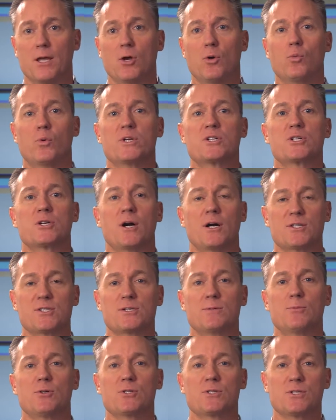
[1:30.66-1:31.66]
which
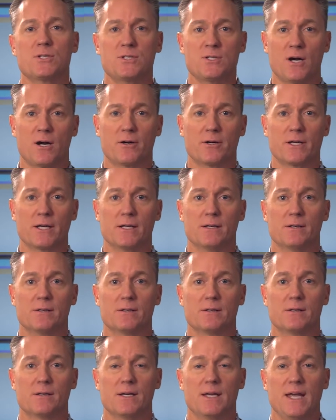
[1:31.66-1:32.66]
customers to target,
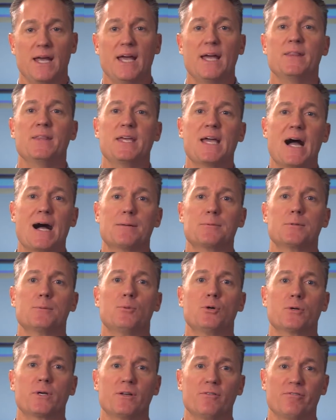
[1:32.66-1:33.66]
and the
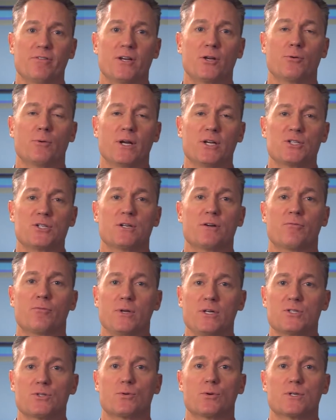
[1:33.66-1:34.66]
optimal configuration of
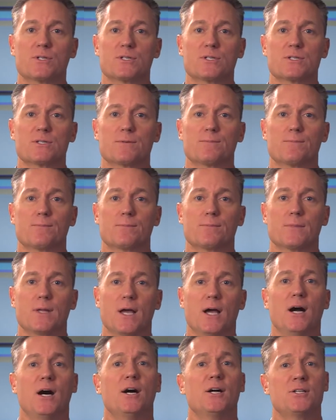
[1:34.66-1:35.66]
resources.
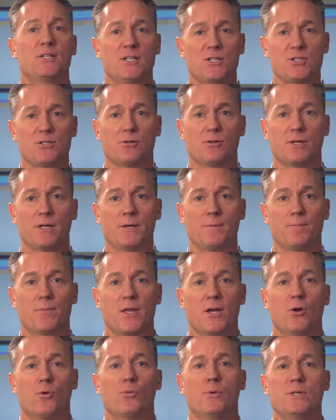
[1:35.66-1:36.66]
Additionally,
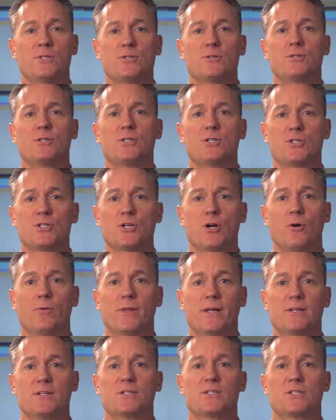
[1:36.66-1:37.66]
research has shown
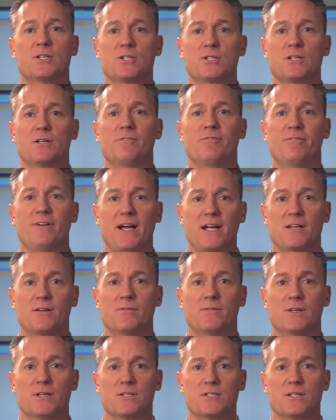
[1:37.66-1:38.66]
that decision
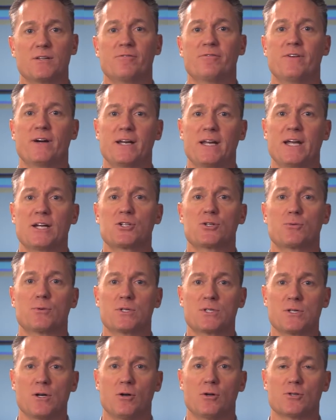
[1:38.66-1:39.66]
effectiveness and financial
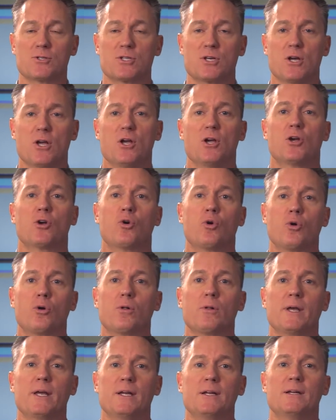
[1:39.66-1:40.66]
results
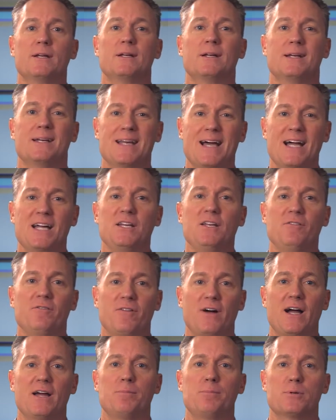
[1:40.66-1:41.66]
correlated at a
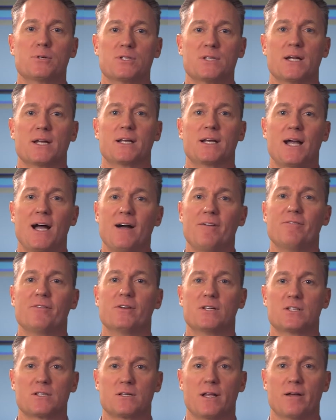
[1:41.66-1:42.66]
ninety-five percent
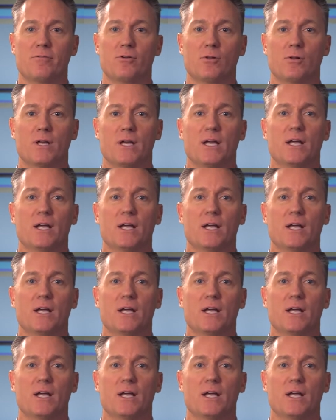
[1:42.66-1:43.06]
confidence level,